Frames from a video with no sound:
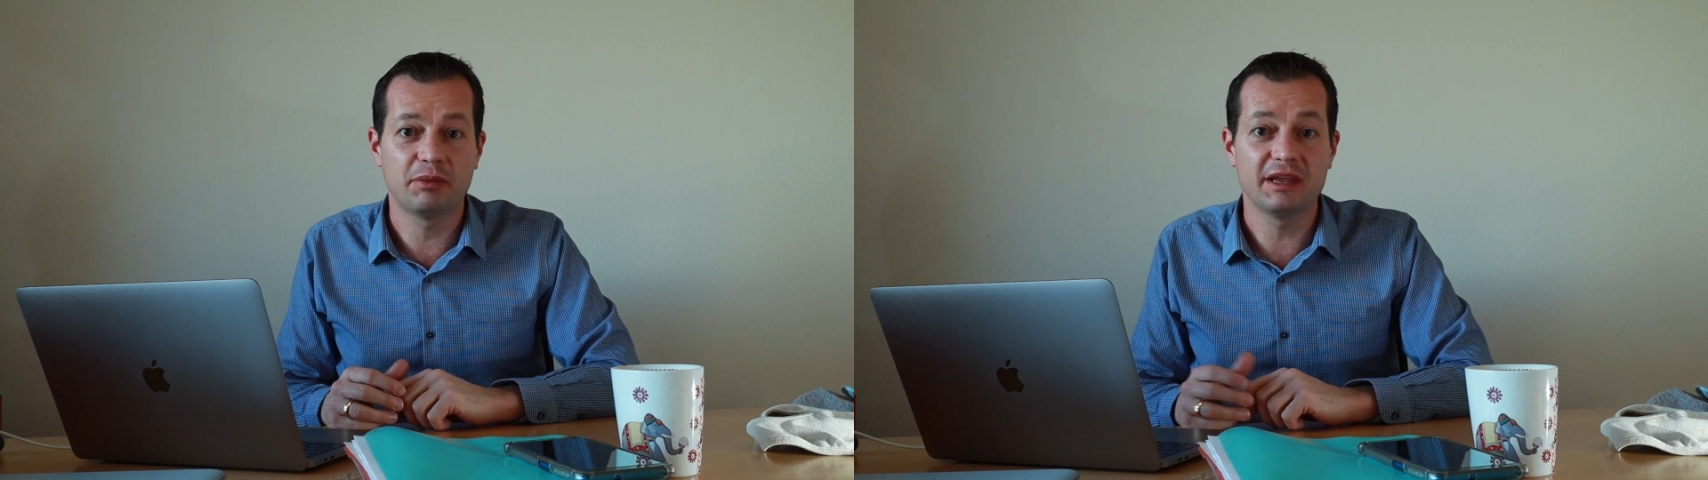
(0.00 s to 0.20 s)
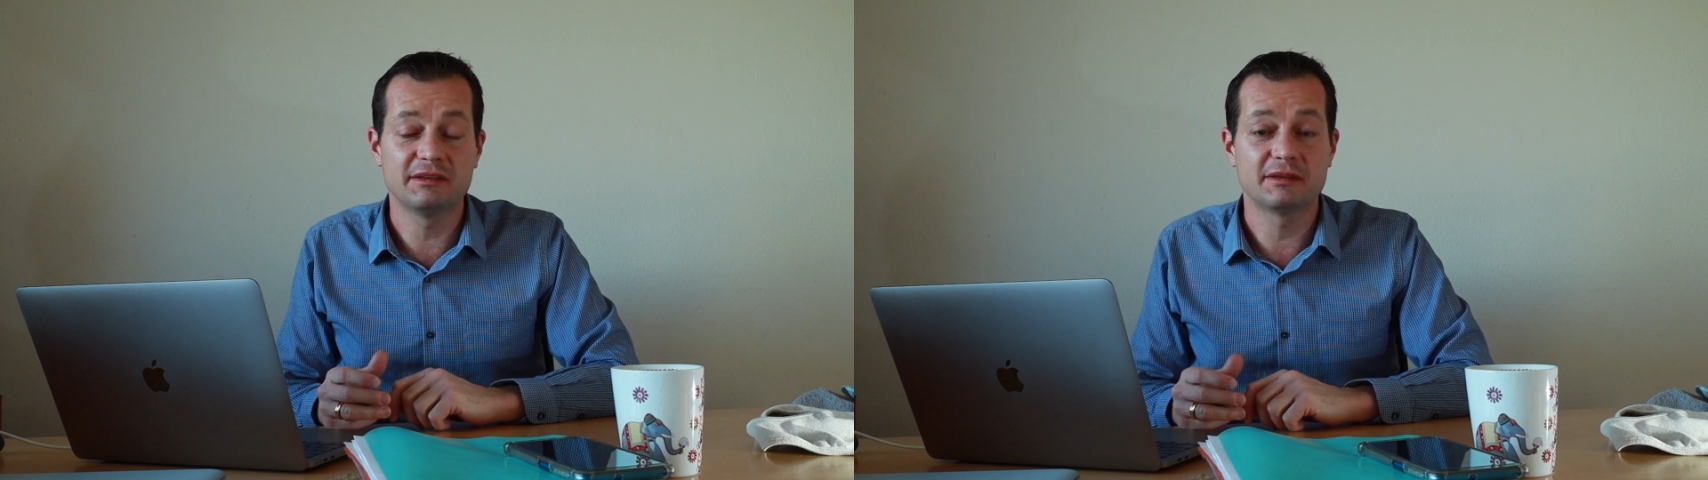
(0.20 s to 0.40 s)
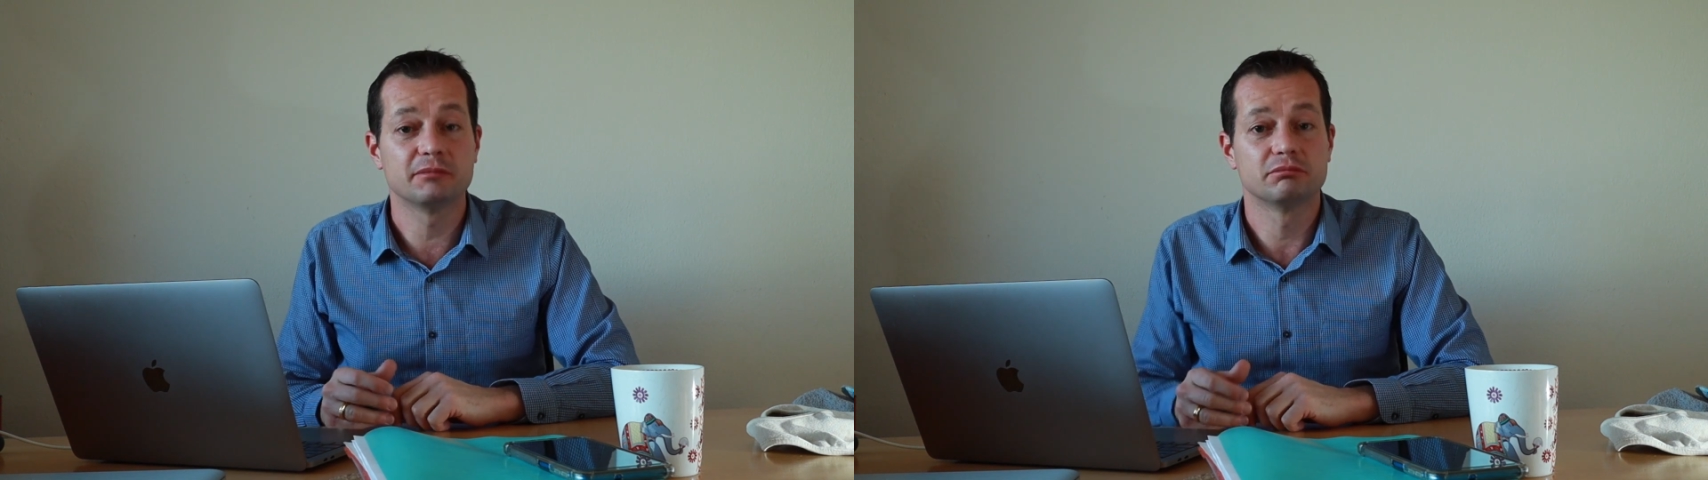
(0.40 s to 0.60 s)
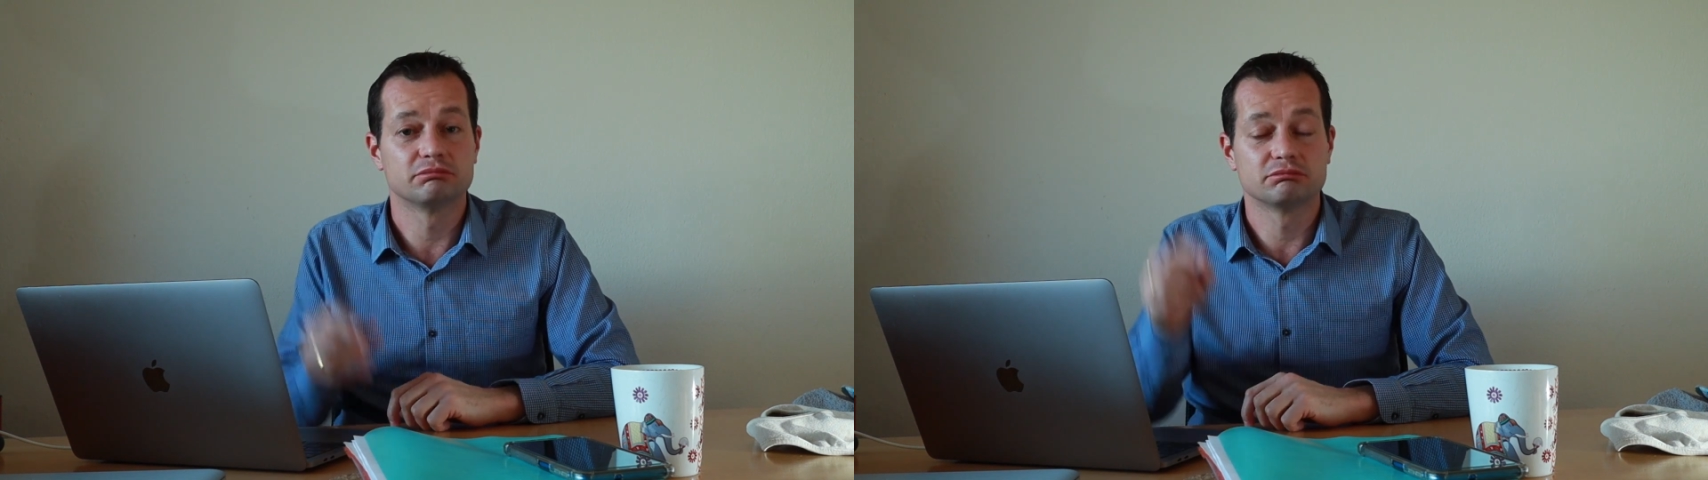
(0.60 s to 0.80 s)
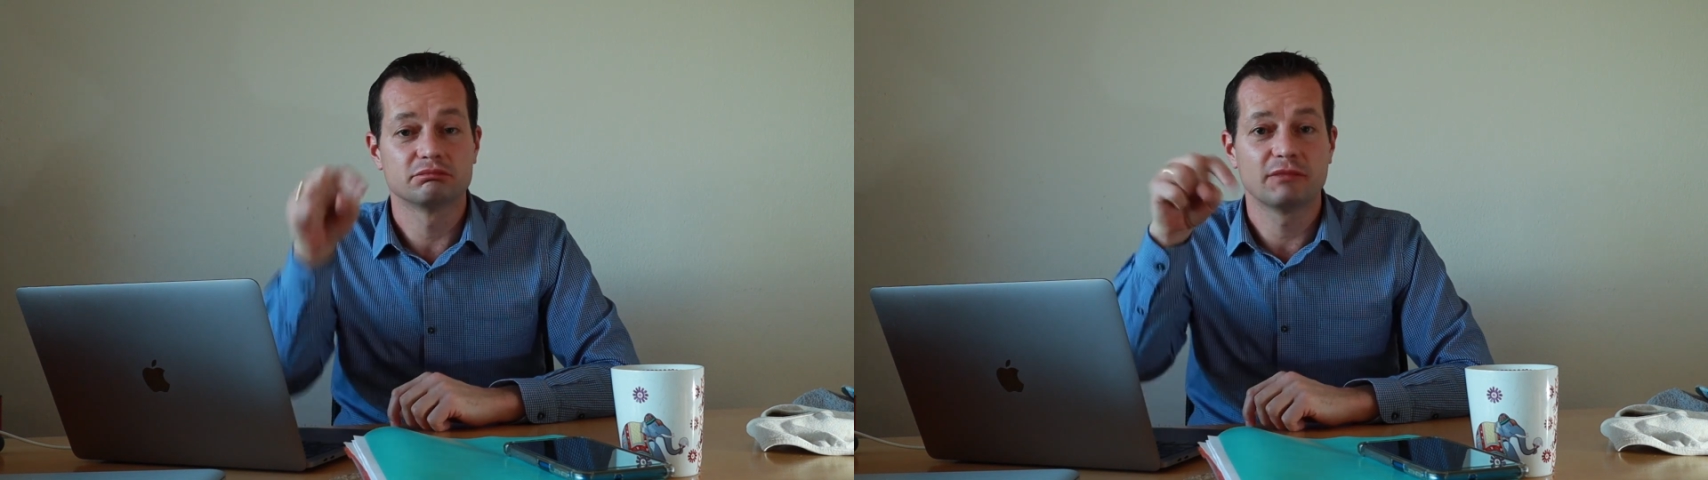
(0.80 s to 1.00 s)
please
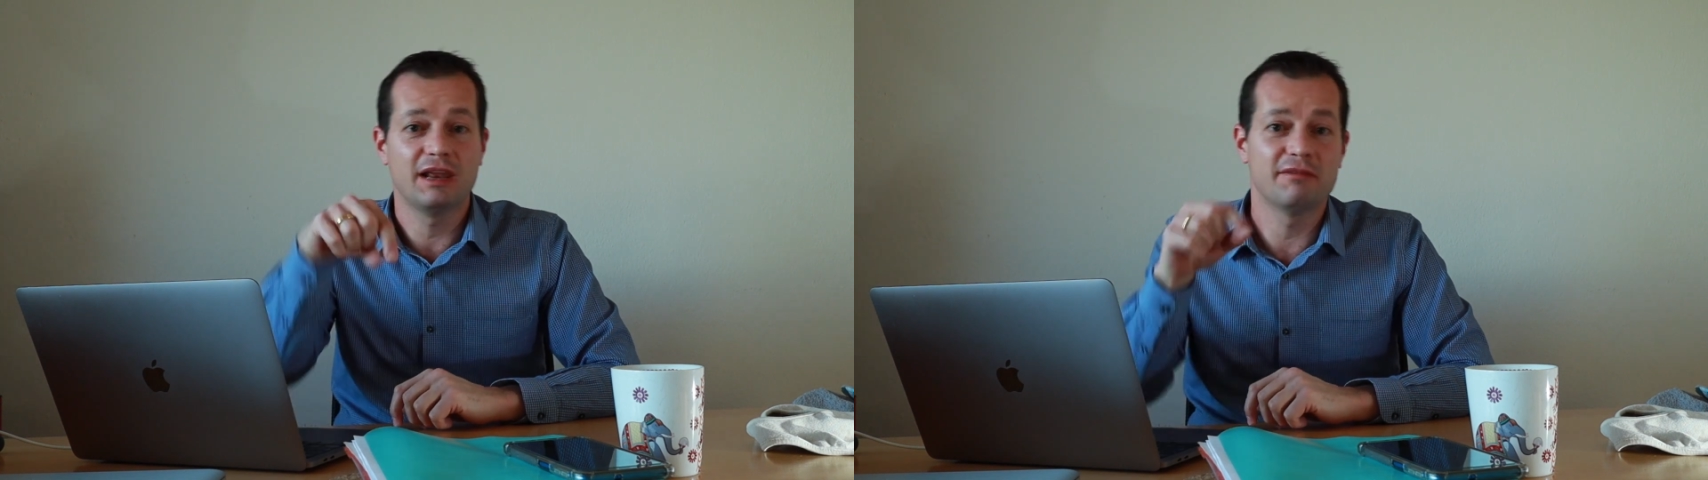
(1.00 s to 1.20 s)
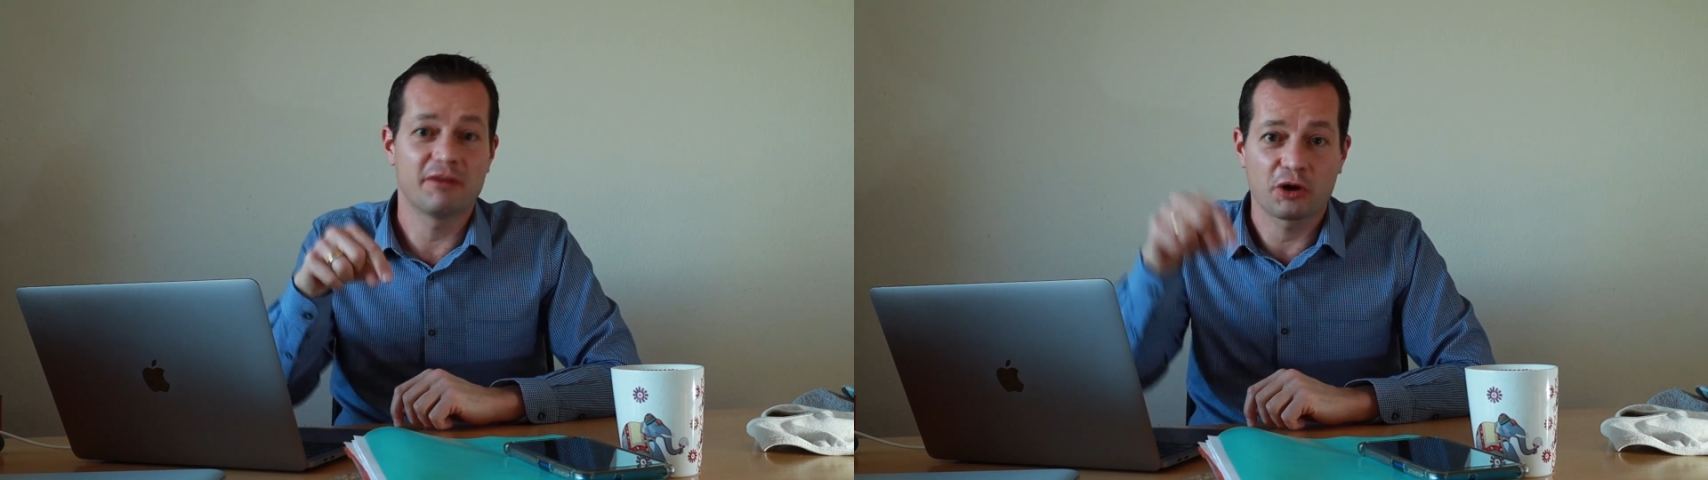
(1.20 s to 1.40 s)
leave